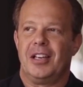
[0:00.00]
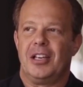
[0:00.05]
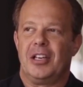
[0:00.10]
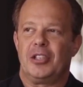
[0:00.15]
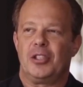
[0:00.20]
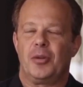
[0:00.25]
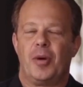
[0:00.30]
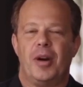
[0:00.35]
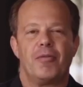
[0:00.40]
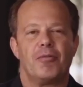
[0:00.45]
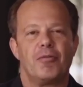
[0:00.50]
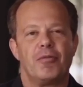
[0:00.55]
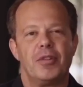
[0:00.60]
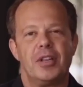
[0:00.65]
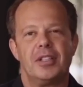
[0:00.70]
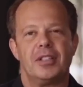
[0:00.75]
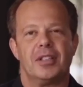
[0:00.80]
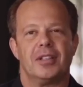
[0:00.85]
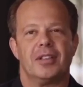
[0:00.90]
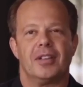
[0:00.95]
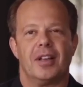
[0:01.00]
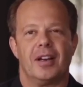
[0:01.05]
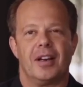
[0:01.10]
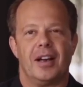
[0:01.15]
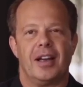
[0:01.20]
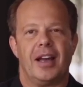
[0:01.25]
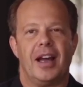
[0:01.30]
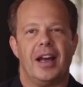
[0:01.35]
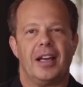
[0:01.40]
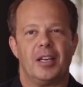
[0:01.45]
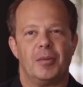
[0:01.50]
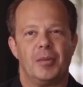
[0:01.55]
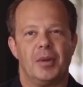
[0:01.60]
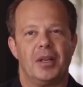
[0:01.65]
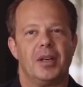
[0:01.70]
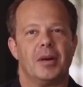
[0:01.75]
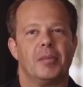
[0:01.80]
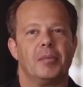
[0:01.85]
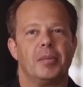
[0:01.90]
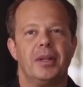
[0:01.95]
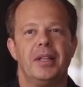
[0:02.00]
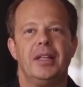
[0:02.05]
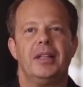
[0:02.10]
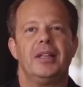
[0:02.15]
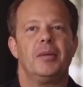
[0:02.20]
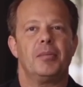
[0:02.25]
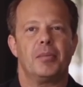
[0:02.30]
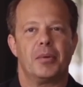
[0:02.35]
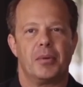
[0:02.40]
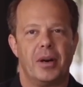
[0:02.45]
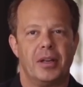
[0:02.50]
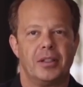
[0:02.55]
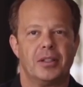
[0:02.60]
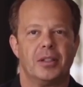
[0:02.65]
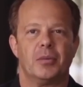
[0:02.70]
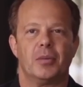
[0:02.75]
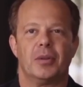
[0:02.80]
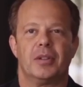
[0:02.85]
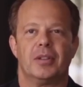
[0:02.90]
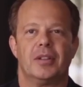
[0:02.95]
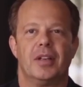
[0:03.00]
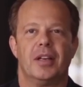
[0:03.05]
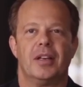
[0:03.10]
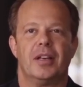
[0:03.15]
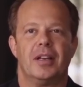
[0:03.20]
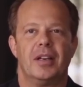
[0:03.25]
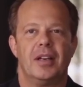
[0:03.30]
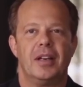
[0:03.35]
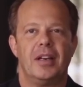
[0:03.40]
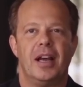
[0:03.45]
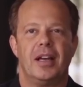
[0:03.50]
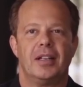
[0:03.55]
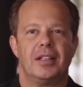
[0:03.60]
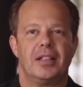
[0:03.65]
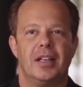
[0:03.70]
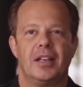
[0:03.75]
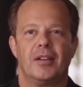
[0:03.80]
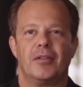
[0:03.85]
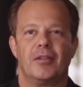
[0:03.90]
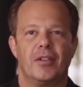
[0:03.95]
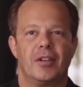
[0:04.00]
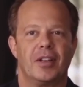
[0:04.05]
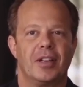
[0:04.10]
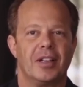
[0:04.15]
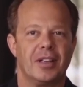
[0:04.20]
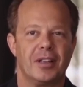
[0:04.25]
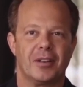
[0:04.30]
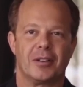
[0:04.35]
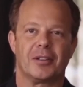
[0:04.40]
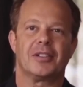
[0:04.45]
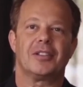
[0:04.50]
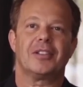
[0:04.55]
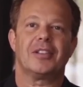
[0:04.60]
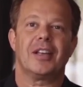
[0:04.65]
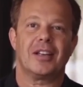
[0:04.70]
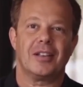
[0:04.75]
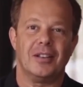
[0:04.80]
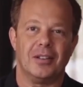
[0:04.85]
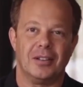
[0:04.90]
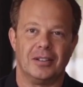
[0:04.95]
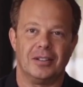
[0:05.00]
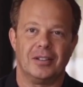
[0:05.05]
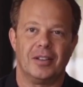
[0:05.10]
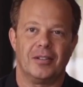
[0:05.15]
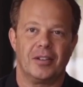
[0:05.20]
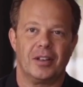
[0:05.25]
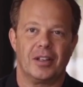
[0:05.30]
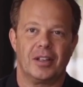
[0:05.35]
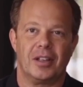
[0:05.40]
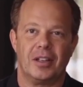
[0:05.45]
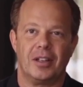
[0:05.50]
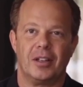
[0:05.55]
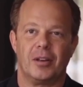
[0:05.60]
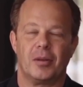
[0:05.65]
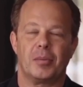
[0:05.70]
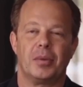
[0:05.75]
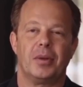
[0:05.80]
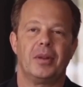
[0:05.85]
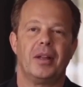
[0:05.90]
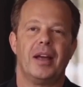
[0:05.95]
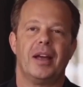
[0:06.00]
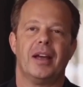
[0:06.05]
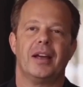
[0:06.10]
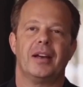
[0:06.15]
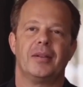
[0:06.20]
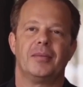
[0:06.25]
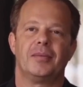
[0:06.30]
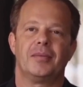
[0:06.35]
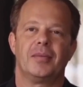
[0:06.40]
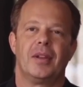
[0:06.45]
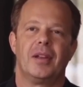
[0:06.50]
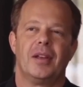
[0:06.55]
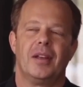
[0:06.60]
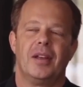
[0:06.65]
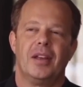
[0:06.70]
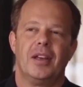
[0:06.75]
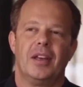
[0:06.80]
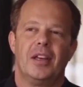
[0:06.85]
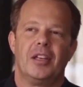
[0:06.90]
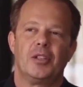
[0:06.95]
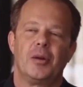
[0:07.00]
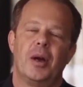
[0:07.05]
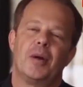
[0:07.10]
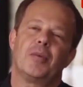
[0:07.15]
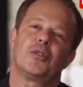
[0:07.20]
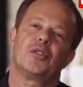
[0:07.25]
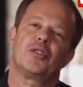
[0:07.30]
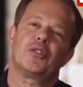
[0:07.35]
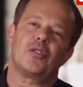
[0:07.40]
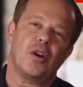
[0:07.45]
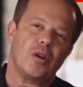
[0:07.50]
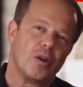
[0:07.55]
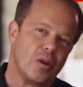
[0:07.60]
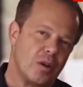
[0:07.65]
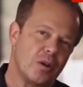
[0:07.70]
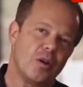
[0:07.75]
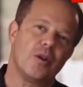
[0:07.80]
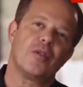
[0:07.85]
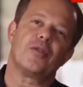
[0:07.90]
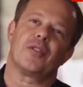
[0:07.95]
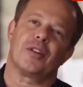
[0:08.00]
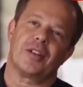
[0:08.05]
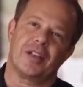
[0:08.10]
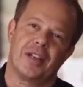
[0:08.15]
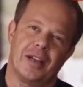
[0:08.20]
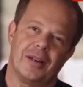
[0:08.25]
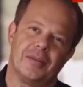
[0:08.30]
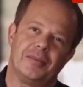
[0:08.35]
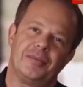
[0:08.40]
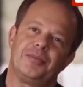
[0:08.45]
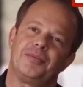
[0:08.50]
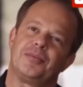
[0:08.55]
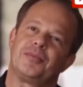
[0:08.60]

So I reasoned that I had to be completely present with it, and it had to get a very clear signal, a very clear plan. So I would start all over again